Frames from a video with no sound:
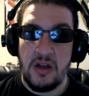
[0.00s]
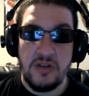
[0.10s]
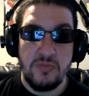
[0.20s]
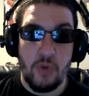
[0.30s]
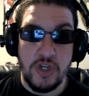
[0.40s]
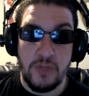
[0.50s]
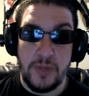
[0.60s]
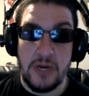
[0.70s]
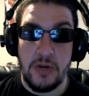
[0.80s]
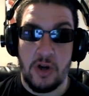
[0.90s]
more
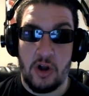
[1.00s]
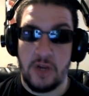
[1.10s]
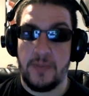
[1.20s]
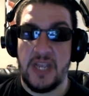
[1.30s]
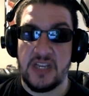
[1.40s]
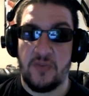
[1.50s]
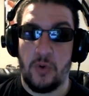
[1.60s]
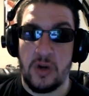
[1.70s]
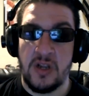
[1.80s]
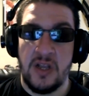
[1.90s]
superior on the
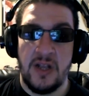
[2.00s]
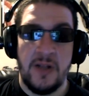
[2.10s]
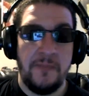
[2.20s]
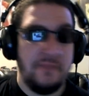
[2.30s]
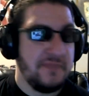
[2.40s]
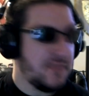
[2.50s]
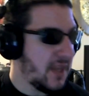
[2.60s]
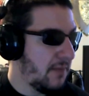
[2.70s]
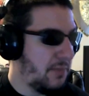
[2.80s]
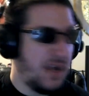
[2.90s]
PS4.
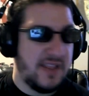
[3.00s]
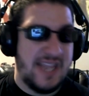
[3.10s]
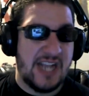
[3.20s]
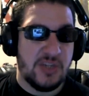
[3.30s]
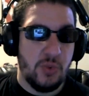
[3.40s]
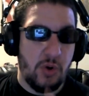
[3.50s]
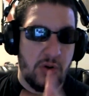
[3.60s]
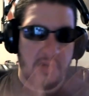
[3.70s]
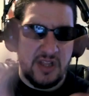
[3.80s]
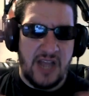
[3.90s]
But the
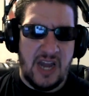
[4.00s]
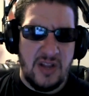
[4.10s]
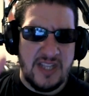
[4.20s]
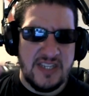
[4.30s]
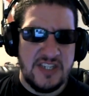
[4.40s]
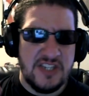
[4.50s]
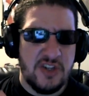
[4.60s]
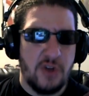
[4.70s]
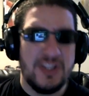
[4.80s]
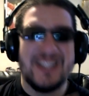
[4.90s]
actual, let's just
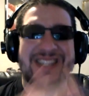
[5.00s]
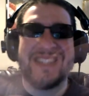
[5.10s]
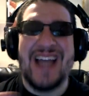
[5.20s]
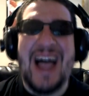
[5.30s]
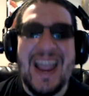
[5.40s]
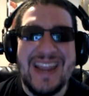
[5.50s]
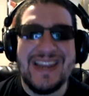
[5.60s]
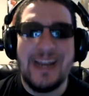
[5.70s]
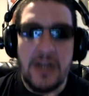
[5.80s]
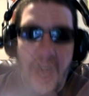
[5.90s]
call it the
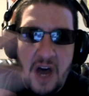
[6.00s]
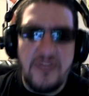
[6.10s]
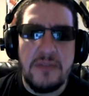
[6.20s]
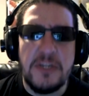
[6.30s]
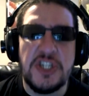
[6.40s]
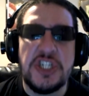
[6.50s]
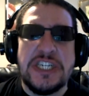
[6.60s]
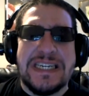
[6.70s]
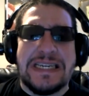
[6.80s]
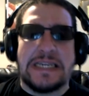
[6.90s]
design of the
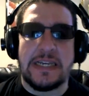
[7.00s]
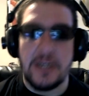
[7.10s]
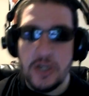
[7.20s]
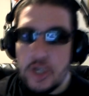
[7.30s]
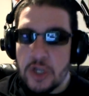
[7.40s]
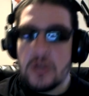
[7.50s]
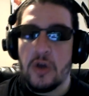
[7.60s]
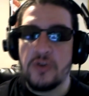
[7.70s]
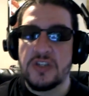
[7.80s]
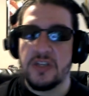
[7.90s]
machine
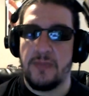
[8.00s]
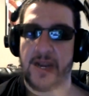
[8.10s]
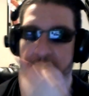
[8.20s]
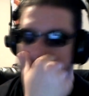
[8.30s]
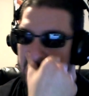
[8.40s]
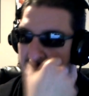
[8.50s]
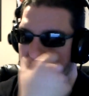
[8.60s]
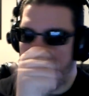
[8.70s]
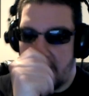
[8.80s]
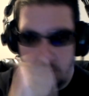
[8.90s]
goes to Microsoft
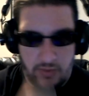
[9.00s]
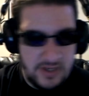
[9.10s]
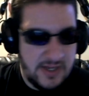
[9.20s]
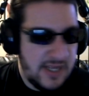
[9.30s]
on that one.